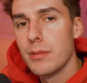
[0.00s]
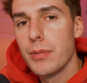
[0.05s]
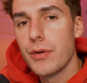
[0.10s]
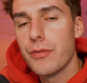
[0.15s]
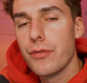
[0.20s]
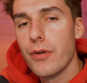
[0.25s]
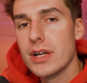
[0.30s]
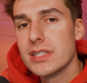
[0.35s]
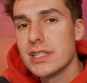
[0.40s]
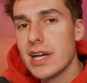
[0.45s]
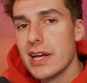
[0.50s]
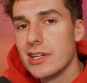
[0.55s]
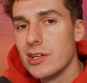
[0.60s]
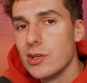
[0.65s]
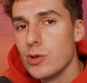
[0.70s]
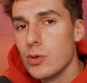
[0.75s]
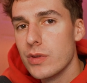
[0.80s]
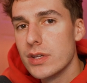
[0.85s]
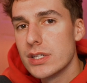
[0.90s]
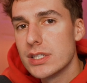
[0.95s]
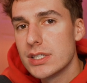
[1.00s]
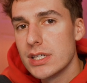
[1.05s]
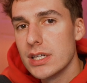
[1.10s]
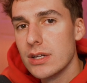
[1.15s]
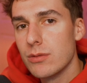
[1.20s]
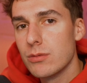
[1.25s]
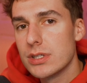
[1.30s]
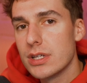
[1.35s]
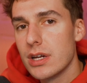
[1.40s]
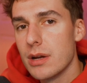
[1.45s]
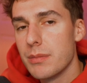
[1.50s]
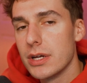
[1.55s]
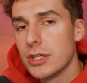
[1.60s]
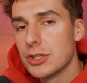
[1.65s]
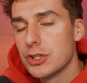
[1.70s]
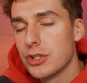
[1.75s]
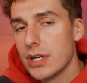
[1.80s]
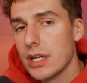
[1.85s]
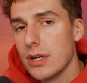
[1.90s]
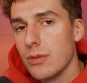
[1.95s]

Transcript: But for us, I knew this scene was gonna be a tricky